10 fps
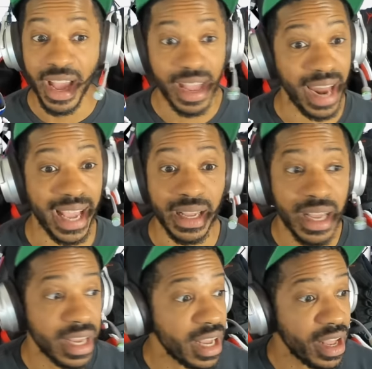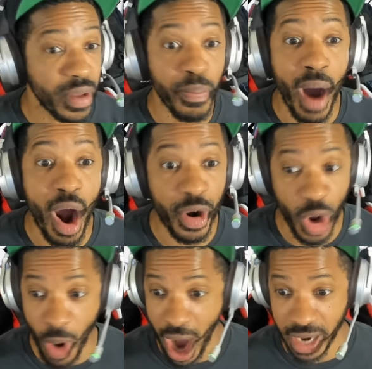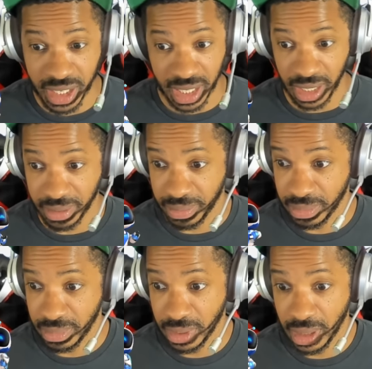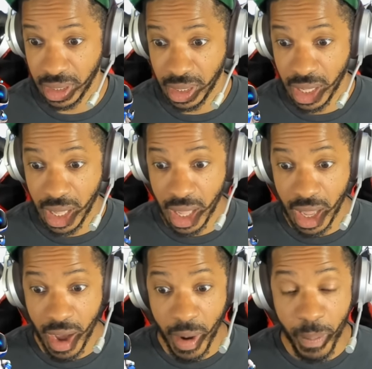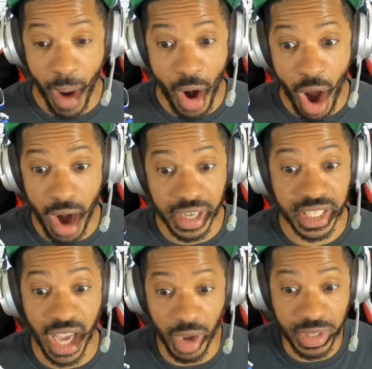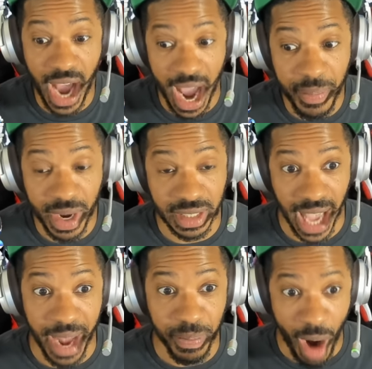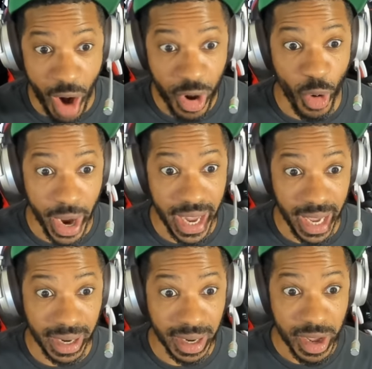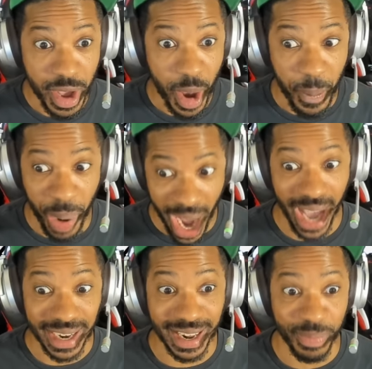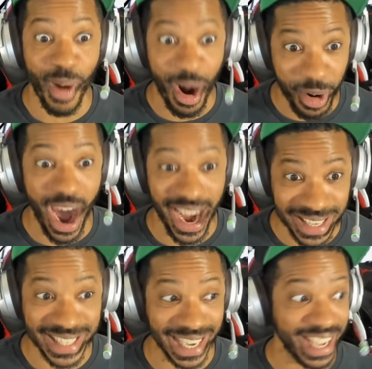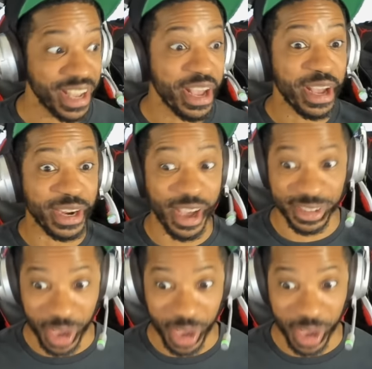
like Mario Odyssey. Mario Odyssey, I was hyped because it had Mario in it, but Mario Odyssey looked